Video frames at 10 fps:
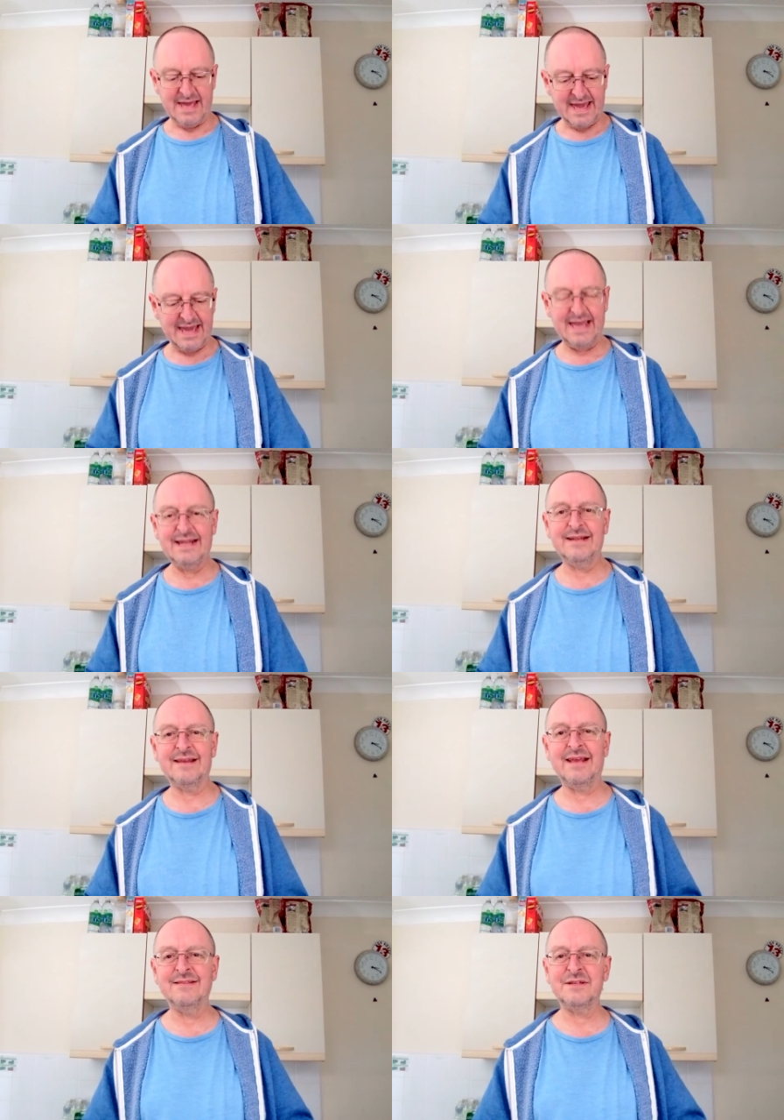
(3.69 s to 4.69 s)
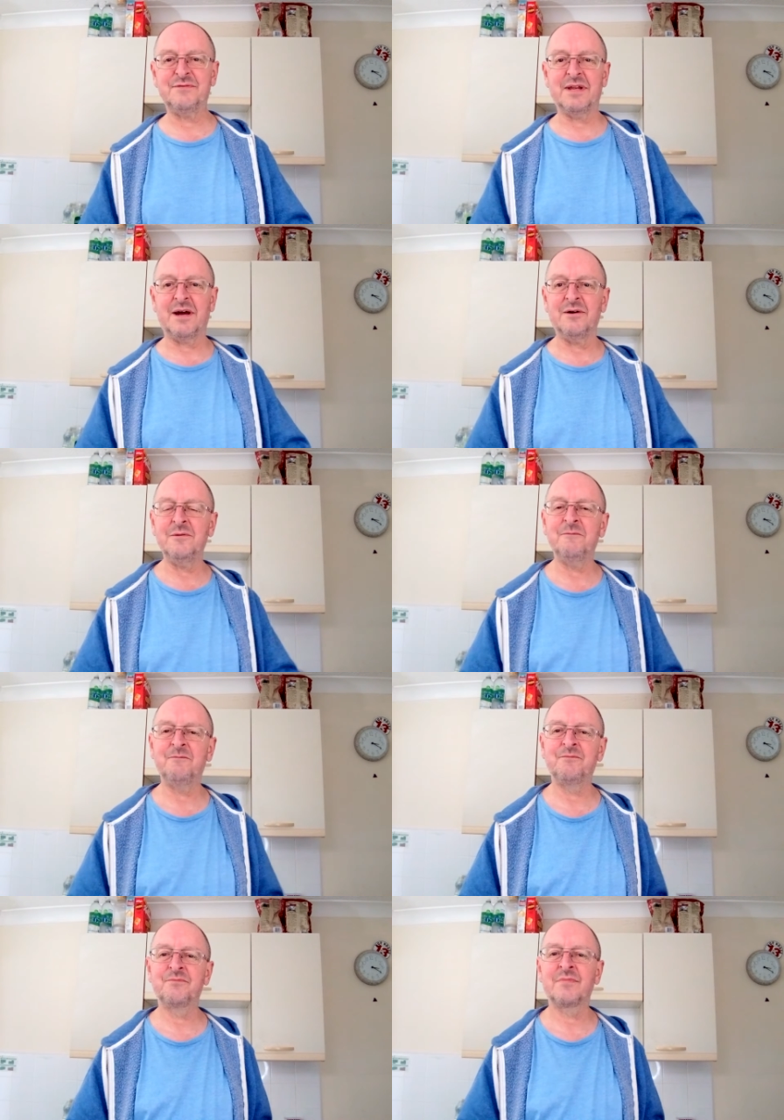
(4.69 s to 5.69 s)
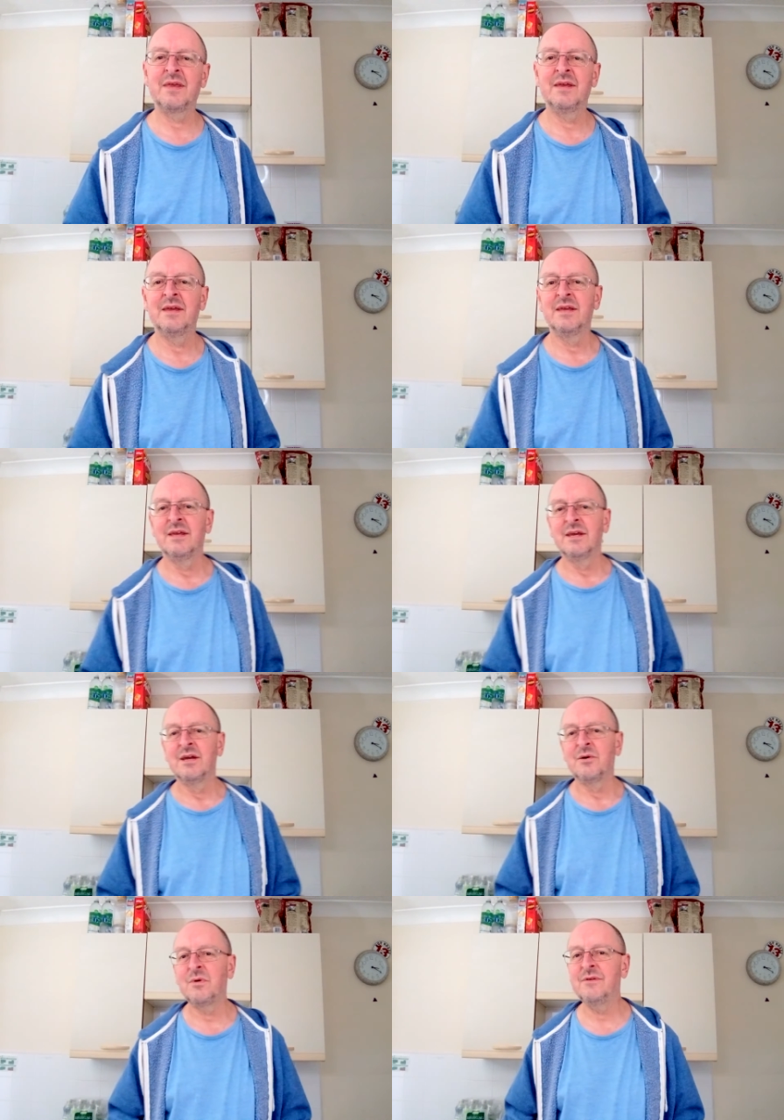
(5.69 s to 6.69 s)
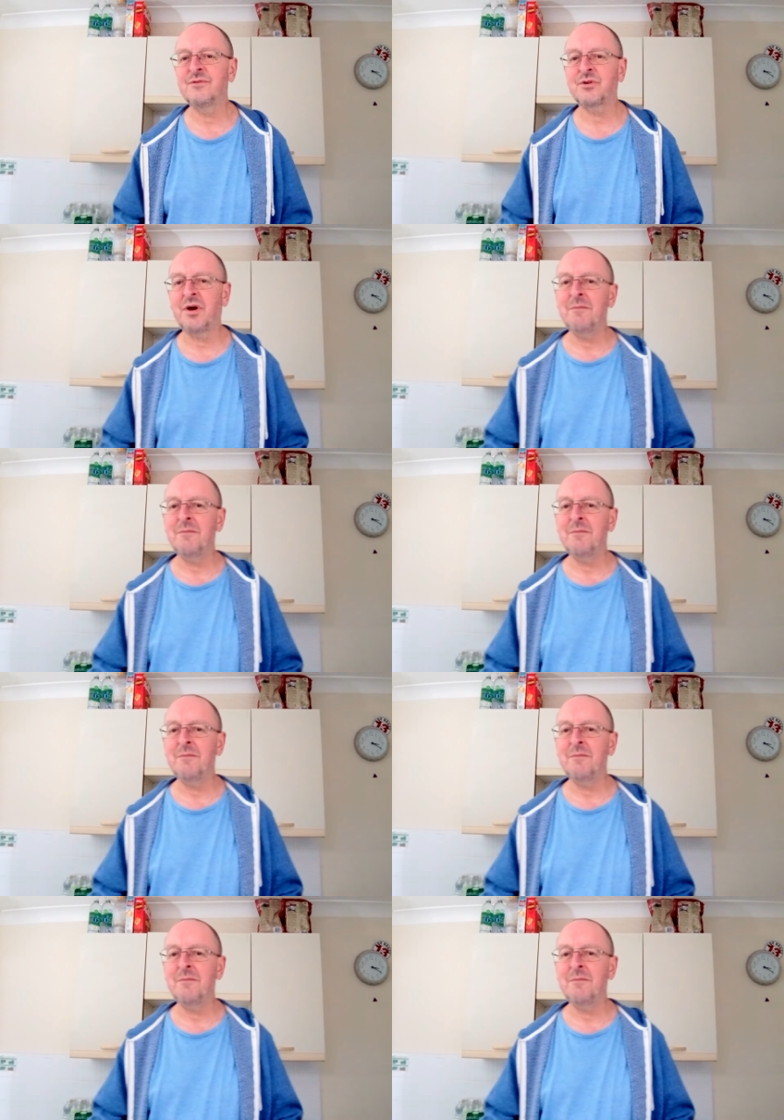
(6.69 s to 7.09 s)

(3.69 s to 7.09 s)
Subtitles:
And in this video, we've got a